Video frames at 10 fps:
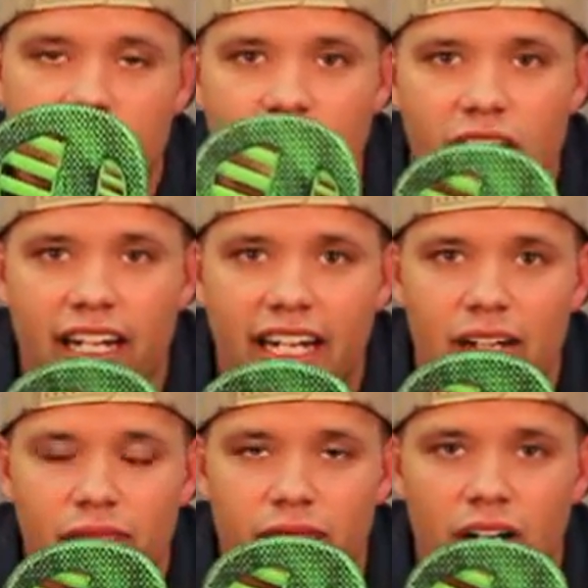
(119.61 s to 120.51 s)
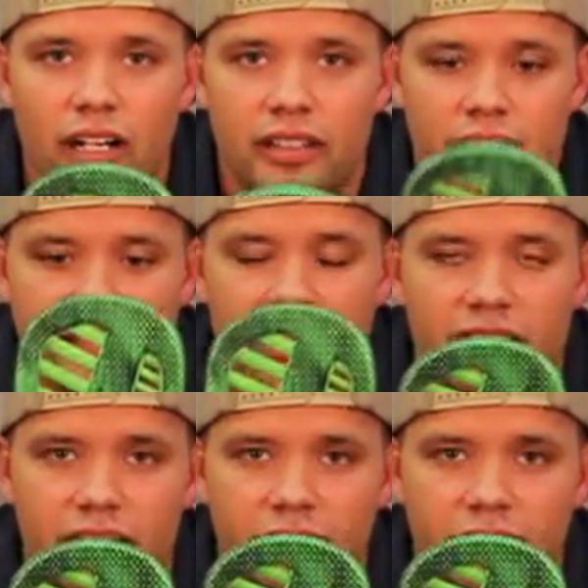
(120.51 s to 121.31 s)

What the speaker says: If you like having fun and you like